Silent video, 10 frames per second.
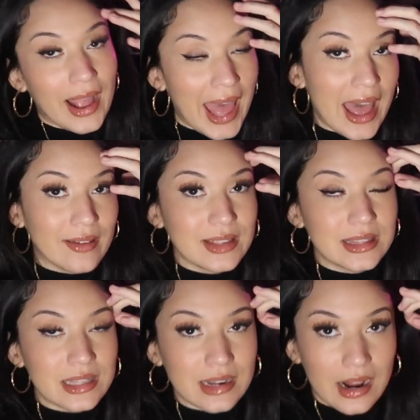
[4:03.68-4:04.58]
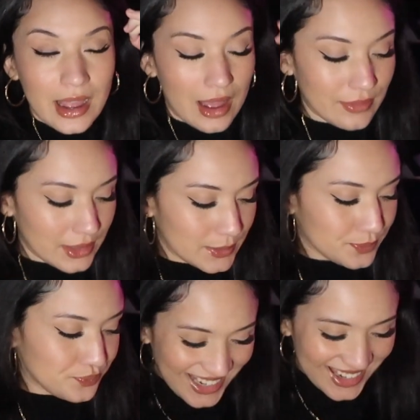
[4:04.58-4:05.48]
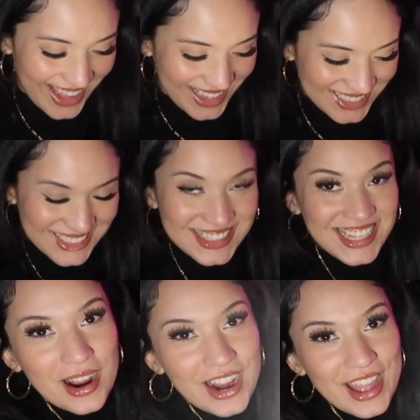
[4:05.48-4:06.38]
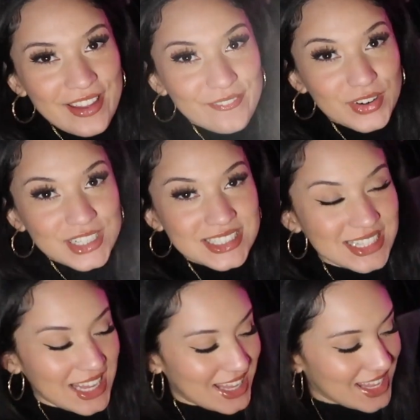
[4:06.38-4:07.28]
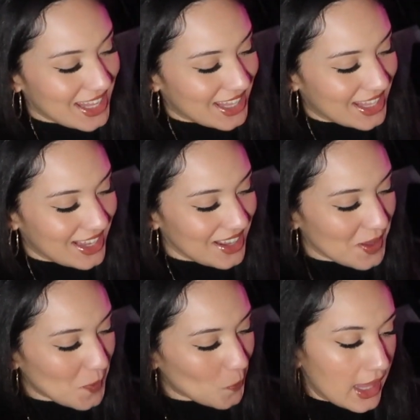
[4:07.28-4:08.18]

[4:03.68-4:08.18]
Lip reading: have it than not have it. Next, my first aid kit.